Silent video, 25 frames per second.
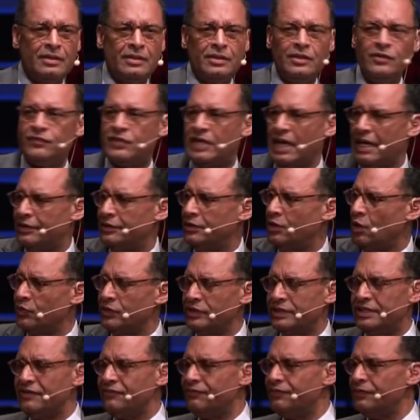You've got to know
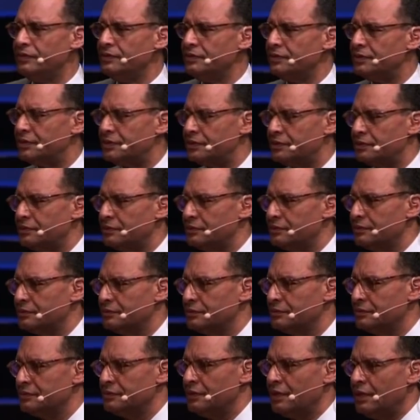the difference.
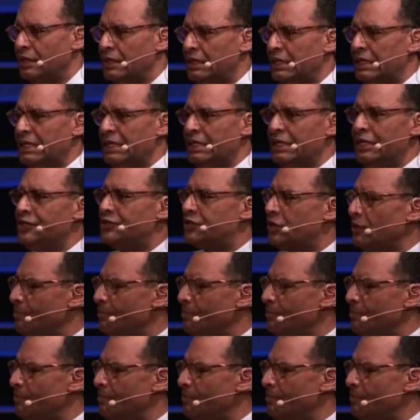He's a